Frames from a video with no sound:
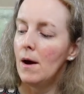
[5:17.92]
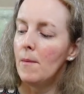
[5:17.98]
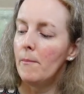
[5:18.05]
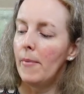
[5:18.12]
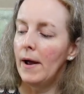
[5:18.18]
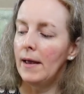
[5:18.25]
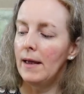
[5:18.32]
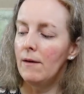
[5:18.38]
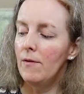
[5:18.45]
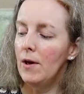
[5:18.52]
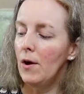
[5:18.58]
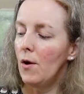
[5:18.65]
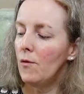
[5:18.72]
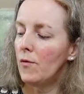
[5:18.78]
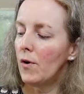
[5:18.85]
By
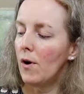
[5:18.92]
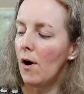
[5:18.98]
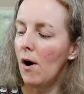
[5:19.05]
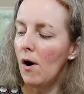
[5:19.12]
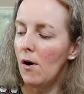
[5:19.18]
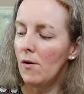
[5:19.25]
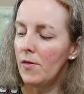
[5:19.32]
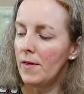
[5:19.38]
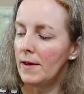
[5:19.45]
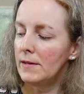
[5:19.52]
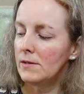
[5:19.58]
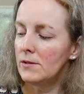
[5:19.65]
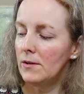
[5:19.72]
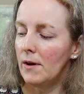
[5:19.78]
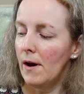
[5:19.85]
giving over all
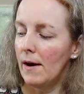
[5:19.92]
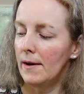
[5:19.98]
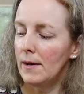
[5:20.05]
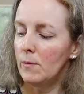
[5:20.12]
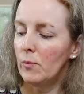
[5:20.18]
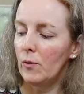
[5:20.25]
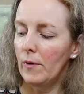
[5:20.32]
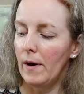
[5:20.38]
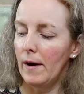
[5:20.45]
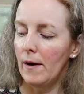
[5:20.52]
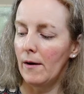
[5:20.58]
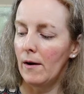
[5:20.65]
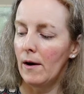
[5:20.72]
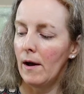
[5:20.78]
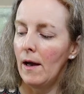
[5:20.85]
things to God in
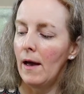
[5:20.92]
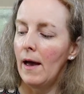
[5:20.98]
prayer,